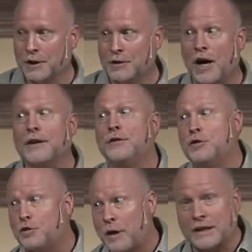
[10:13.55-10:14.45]
Not if
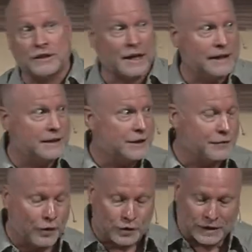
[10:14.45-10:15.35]
you translate this
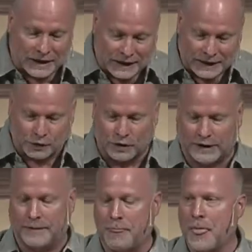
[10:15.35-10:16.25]
verse
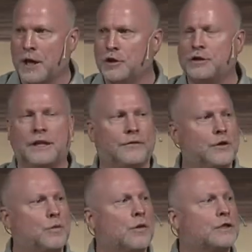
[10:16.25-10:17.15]
literally. You see, if
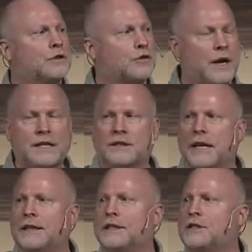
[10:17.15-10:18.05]
you were to
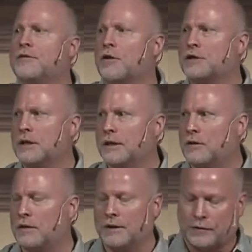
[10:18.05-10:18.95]
translate this verse
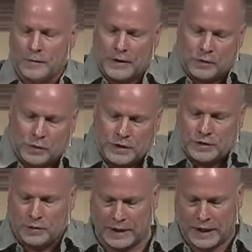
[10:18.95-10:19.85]
literally from the
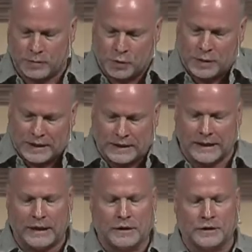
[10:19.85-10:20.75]
original Hebrew into
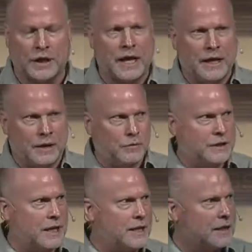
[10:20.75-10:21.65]
English, it would say